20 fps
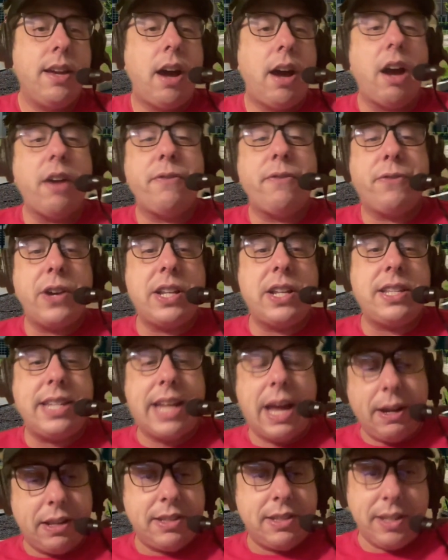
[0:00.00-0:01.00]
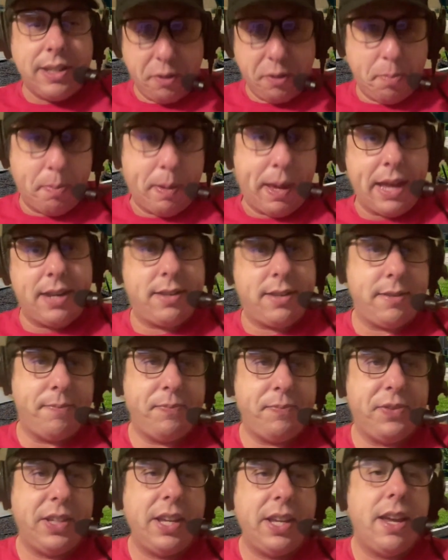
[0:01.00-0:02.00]
our friends down in South Bend,
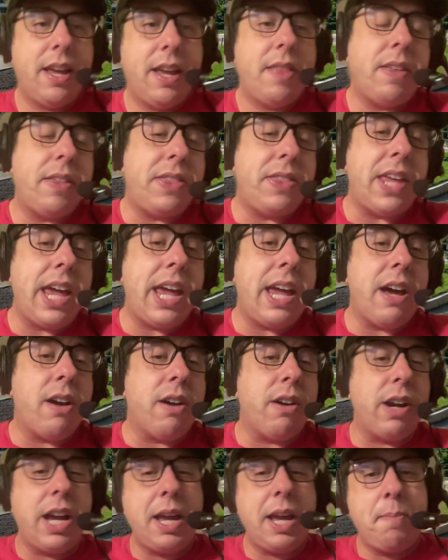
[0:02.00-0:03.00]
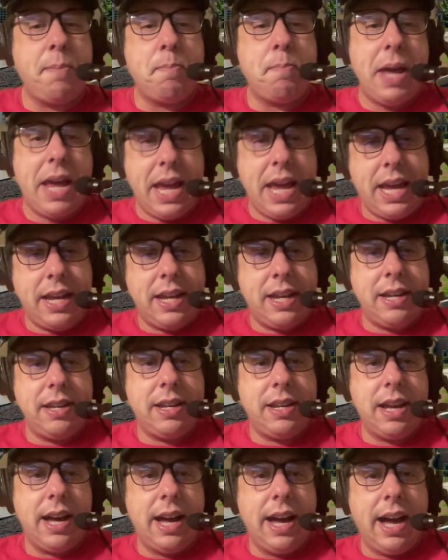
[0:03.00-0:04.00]
that they are a big,
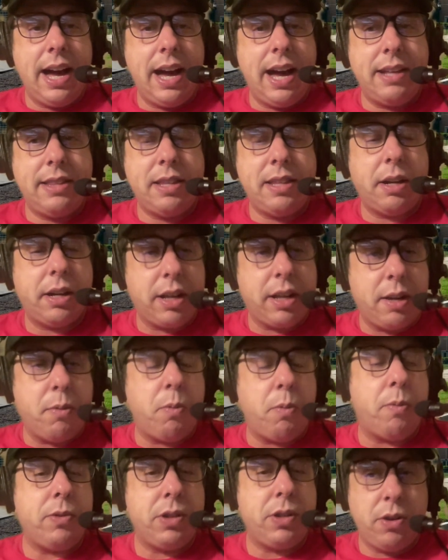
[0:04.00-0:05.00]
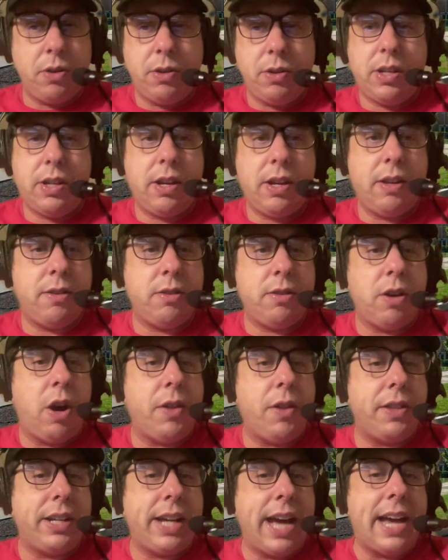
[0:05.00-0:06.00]
they're going to,
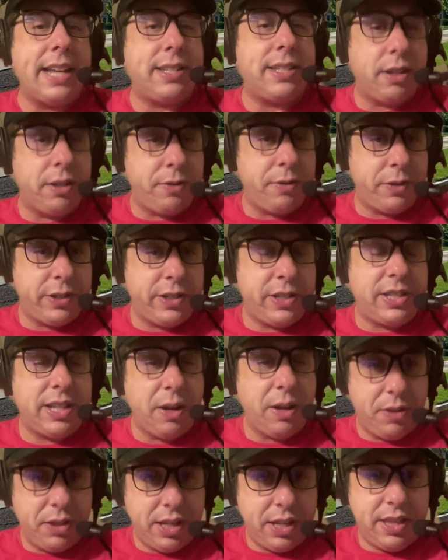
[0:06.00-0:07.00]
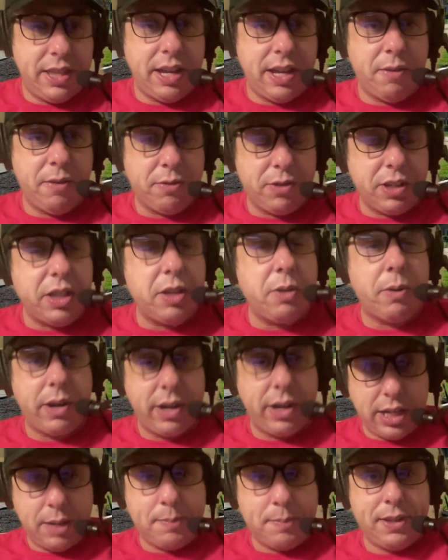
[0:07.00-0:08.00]
all the guys over in Southie that really
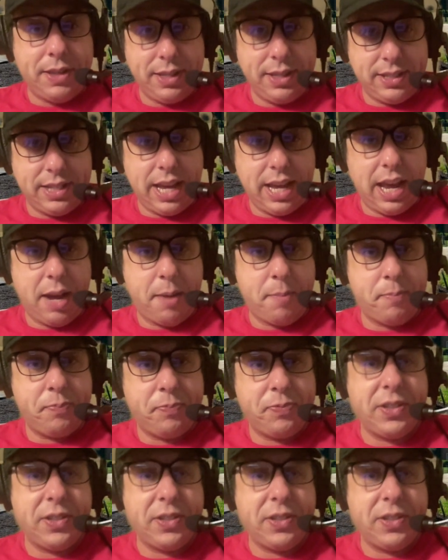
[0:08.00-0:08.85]
want to come to this game,